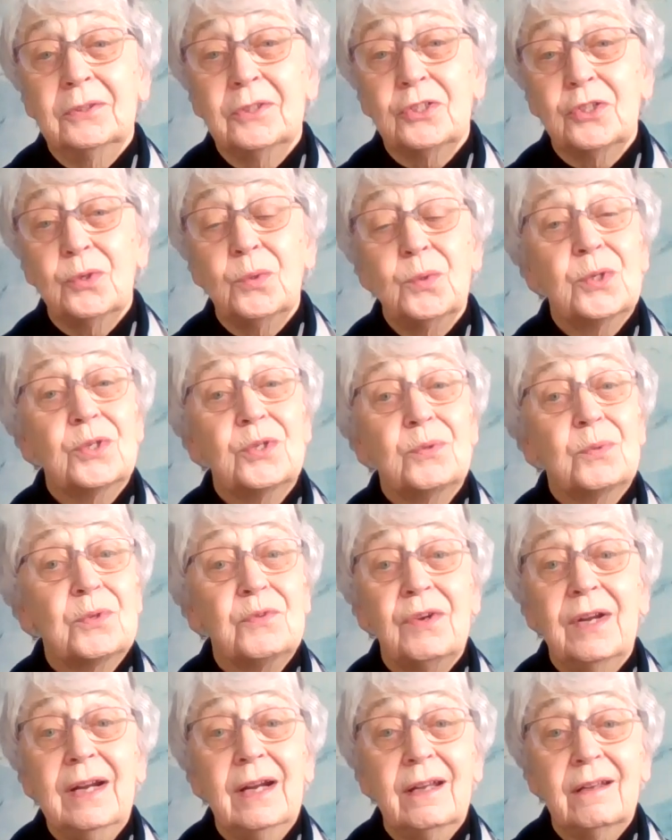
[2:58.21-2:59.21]
that Judas
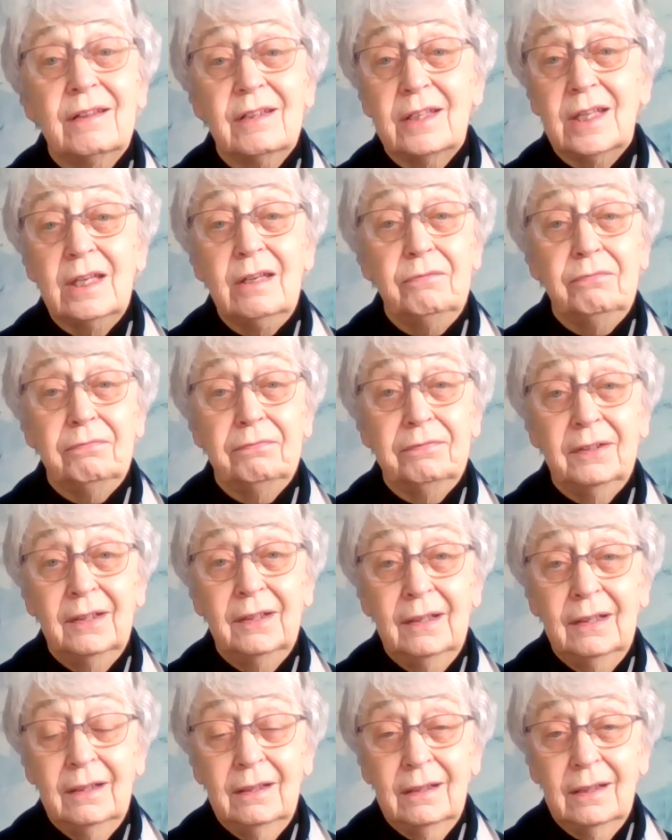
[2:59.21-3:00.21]
was really a thief
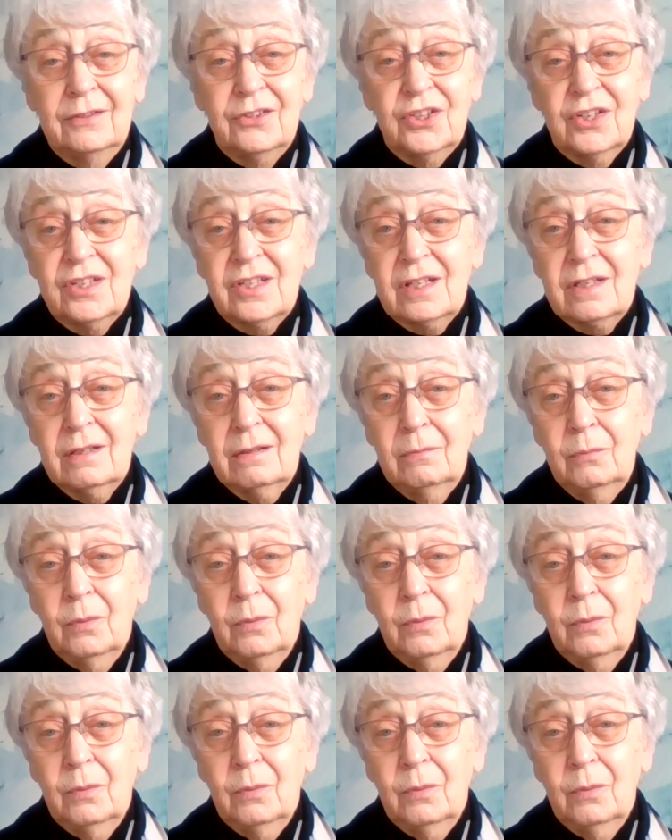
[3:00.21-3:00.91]
and just